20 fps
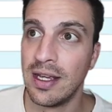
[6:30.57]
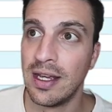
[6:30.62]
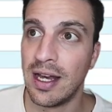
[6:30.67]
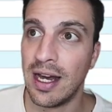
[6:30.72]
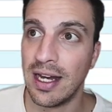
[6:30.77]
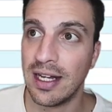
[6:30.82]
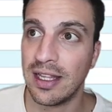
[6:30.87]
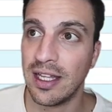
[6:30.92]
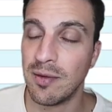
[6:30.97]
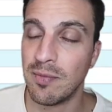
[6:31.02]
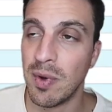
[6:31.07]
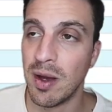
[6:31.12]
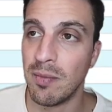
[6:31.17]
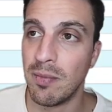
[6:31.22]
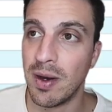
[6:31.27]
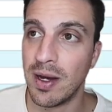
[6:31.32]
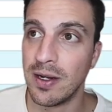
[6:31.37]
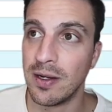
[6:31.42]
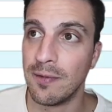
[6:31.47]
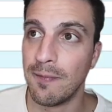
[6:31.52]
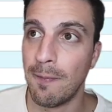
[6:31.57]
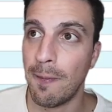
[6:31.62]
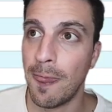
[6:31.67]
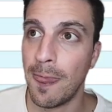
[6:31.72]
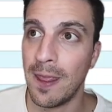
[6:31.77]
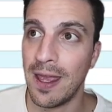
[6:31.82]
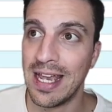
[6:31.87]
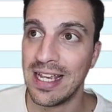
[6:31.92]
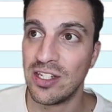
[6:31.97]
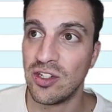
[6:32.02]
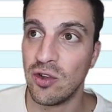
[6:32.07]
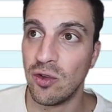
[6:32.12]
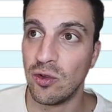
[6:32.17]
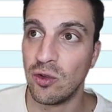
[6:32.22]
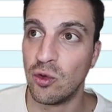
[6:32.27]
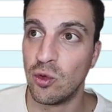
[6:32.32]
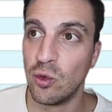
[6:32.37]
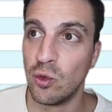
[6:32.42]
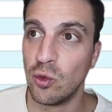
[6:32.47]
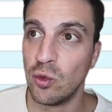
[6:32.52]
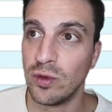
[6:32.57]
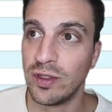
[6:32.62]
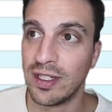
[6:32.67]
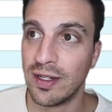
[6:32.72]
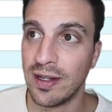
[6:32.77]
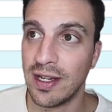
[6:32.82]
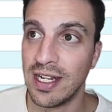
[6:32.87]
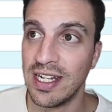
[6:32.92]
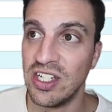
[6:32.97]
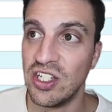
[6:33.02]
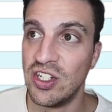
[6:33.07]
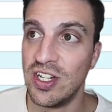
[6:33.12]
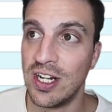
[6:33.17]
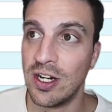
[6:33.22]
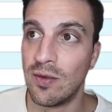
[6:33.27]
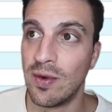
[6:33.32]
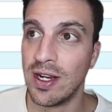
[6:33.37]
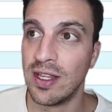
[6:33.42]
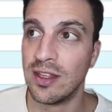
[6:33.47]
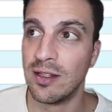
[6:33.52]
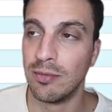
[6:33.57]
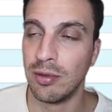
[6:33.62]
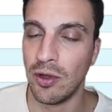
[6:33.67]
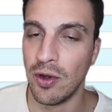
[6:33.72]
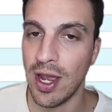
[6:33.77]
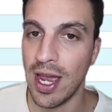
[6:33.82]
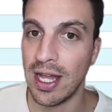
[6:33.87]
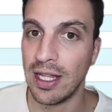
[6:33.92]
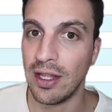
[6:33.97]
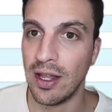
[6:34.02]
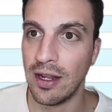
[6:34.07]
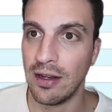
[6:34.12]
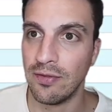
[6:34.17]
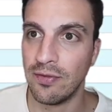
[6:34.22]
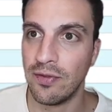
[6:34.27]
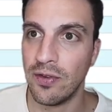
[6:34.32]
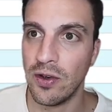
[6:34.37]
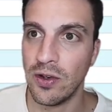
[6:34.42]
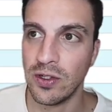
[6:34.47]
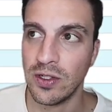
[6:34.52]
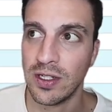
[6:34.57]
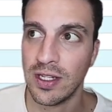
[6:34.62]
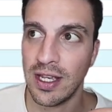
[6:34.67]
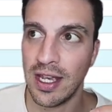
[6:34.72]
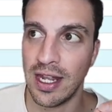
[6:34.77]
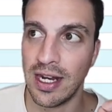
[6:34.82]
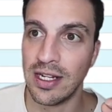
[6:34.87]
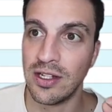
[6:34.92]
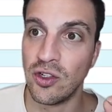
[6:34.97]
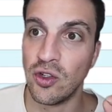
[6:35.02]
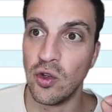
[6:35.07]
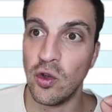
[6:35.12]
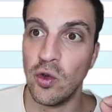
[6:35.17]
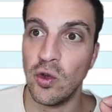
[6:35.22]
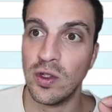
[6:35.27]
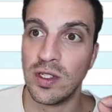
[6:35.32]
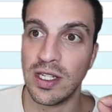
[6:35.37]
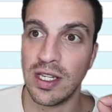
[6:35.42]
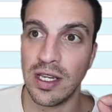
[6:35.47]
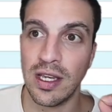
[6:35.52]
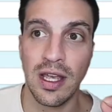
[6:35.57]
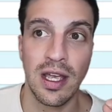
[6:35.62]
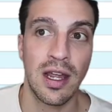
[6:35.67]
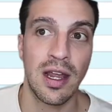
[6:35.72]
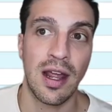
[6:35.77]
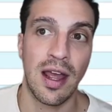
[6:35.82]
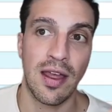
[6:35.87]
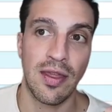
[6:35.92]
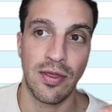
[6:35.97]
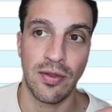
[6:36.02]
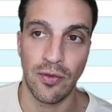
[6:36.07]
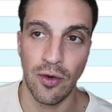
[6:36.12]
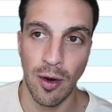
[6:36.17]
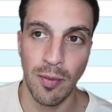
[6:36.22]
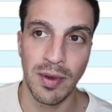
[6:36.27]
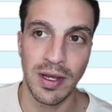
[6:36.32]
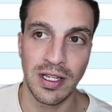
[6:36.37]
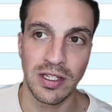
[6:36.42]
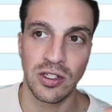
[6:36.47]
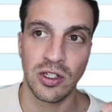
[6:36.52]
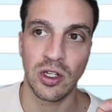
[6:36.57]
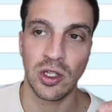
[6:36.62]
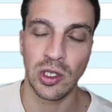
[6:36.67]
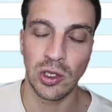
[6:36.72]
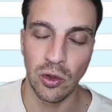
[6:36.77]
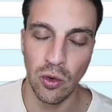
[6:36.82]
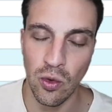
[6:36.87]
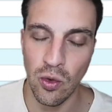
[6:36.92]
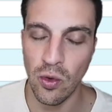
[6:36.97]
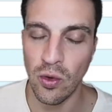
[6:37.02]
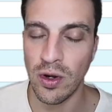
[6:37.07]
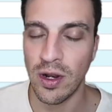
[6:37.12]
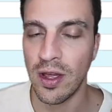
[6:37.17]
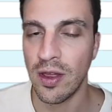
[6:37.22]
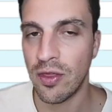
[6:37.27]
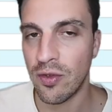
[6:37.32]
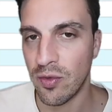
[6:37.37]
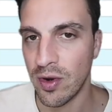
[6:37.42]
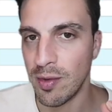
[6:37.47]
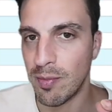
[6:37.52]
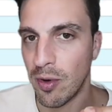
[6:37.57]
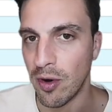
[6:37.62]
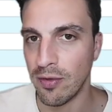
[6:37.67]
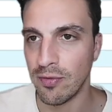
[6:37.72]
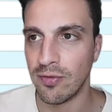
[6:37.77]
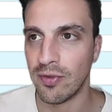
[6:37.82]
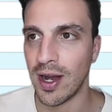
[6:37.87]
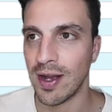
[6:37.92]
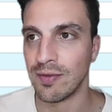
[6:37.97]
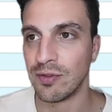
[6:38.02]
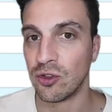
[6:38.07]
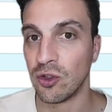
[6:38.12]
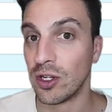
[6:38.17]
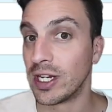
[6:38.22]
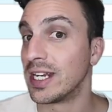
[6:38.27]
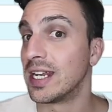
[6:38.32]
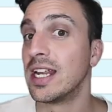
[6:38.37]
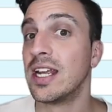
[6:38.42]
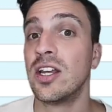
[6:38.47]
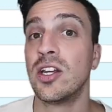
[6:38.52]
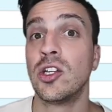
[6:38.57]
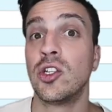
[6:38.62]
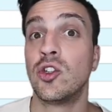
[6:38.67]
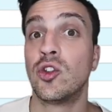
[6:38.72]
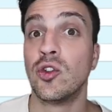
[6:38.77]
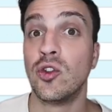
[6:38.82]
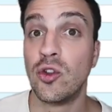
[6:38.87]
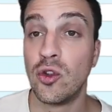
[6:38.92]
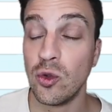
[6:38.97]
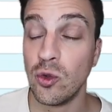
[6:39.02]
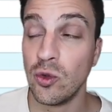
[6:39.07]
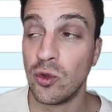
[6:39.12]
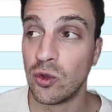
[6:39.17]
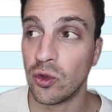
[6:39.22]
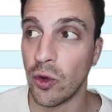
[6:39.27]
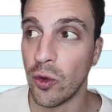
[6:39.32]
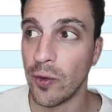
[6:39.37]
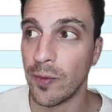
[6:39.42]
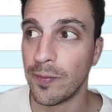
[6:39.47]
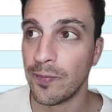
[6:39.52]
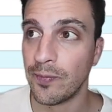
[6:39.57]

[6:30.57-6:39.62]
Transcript: I click my button, SEO tools, and I'm going to generate the blog outline first, and it's using Anthropic's Claude 3.5 Sonnet to do so.